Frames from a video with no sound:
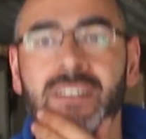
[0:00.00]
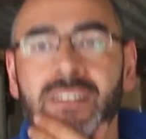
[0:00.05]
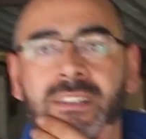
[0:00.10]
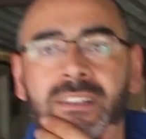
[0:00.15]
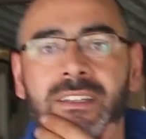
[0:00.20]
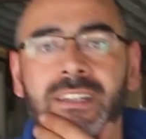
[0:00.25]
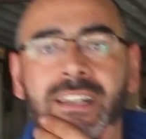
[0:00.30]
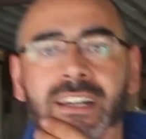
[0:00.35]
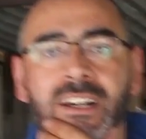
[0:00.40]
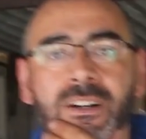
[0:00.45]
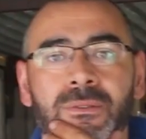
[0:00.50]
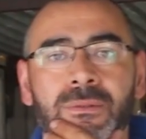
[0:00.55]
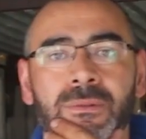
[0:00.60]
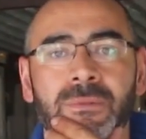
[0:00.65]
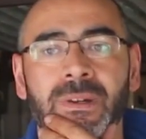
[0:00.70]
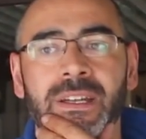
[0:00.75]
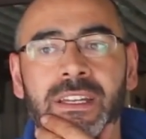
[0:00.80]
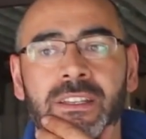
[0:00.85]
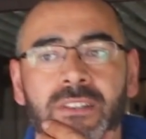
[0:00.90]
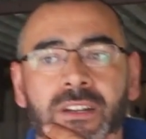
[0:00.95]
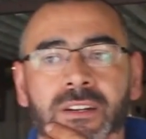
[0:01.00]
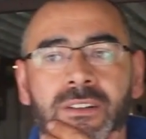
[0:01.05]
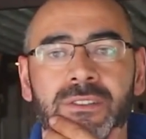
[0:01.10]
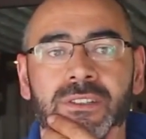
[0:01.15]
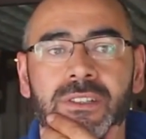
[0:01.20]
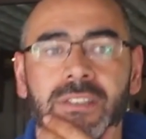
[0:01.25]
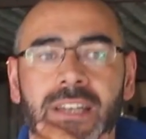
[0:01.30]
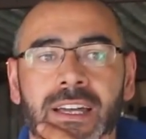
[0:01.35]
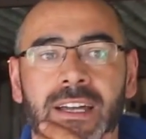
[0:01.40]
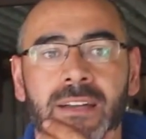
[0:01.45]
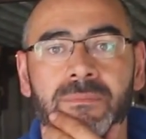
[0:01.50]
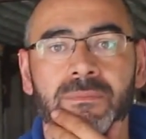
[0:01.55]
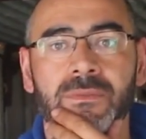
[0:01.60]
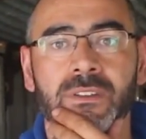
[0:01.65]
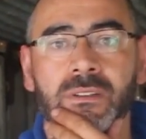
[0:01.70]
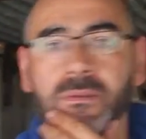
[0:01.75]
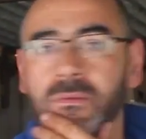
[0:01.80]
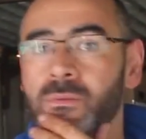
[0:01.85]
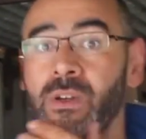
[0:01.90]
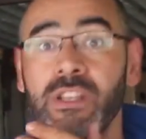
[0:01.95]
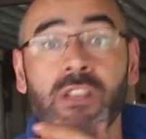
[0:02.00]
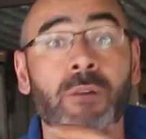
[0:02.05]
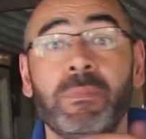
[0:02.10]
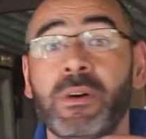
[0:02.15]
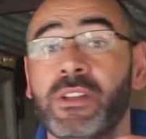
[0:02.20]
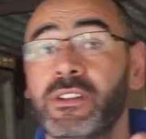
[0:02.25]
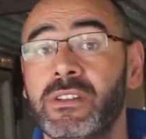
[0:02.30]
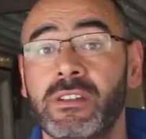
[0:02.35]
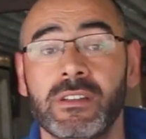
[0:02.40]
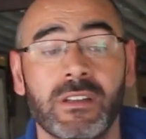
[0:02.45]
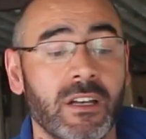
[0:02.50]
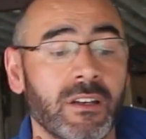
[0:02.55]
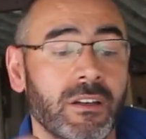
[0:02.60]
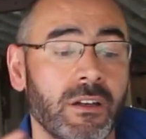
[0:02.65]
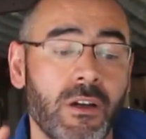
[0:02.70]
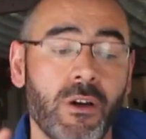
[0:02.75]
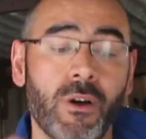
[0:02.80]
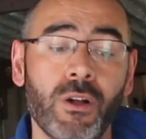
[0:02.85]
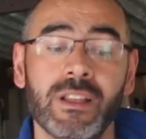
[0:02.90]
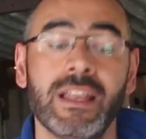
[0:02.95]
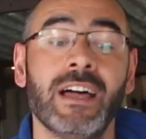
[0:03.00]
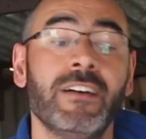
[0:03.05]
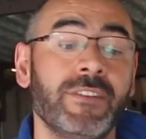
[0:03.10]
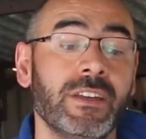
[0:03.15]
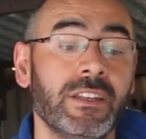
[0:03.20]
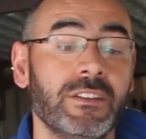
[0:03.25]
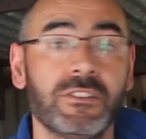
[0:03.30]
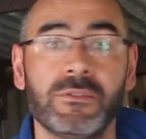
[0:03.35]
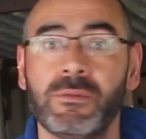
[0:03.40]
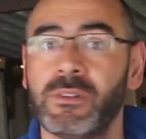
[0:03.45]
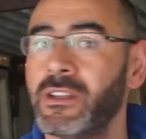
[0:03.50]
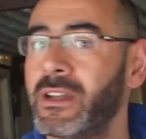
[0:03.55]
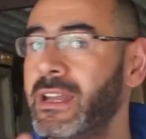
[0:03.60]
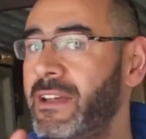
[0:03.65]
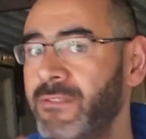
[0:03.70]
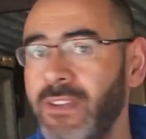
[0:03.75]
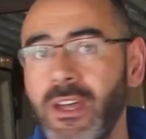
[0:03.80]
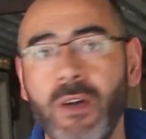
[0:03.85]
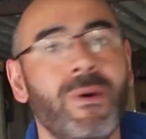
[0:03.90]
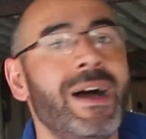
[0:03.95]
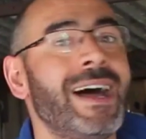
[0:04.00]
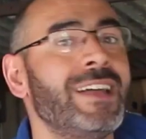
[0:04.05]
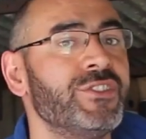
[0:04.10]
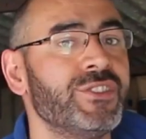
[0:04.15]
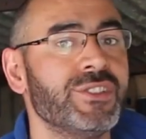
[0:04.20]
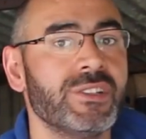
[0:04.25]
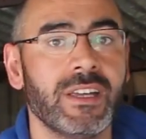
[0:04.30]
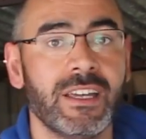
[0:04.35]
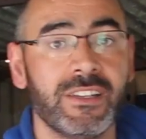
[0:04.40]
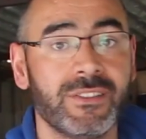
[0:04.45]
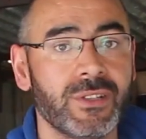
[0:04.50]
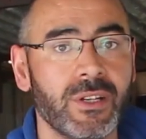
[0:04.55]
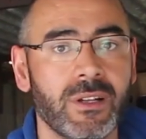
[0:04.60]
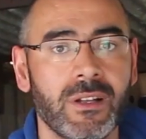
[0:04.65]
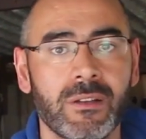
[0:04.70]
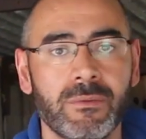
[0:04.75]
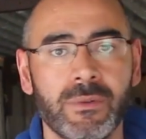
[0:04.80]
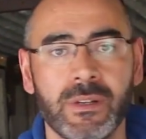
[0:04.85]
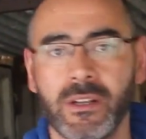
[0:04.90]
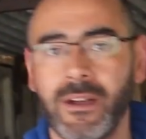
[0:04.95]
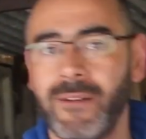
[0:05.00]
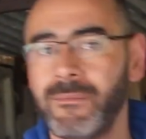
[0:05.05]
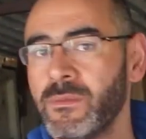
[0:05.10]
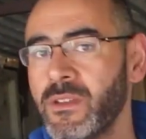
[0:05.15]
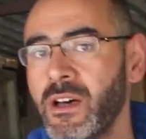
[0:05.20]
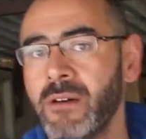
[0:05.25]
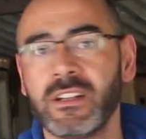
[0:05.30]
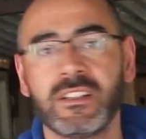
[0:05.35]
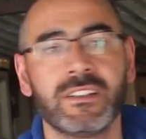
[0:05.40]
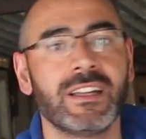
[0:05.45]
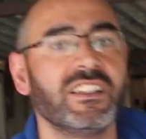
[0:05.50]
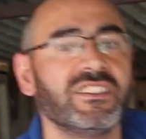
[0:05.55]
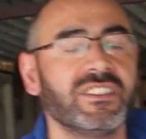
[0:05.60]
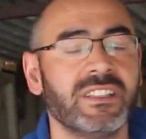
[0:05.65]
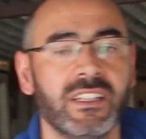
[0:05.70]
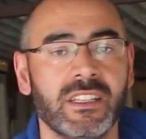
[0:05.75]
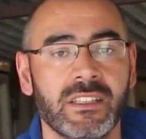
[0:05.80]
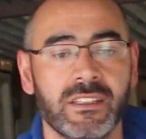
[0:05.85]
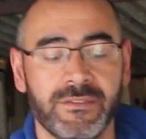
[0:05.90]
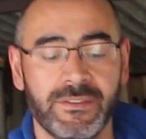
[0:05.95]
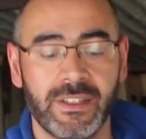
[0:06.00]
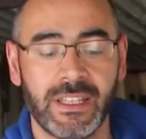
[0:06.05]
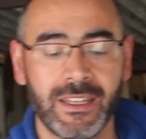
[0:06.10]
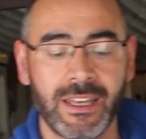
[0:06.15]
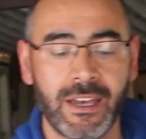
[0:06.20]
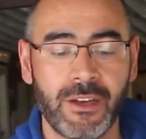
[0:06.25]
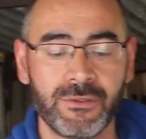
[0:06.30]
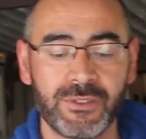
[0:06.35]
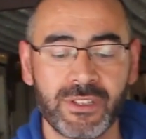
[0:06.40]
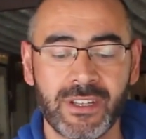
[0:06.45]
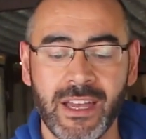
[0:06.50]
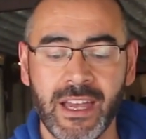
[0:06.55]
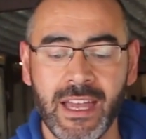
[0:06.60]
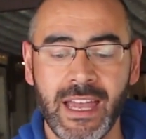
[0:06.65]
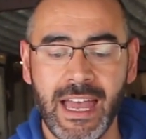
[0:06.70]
You know, we don't put, like, all our videos, we don't have no ads at all. We're not monetize any of the videos.